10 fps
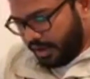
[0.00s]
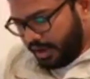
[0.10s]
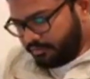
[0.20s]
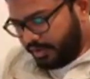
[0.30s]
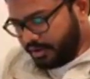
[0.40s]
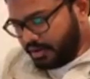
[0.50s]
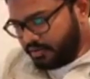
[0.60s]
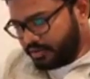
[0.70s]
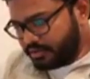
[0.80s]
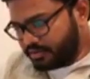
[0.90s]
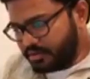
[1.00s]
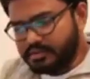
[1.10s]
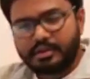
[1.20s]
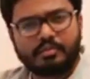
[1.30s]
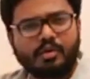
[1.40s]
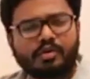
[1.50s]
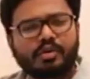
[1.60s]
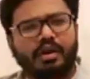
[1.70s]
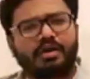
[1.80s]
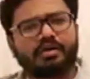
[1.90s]
And finally, we discussed
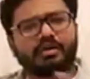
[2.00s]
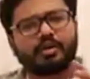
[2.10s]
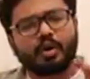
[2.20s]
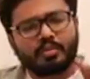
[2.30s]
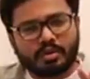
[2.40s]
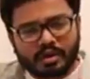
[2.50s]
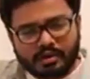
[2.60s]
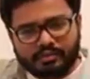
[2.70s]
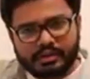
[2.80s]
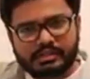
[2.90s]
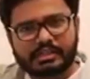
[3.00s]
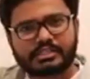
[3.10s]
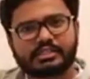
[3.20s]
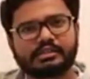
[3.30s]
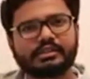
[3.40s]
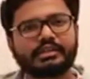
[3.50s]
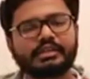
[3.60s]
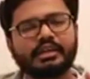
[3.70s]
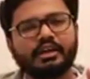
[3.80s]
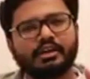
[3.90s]
about uh, glomerular filtration rate,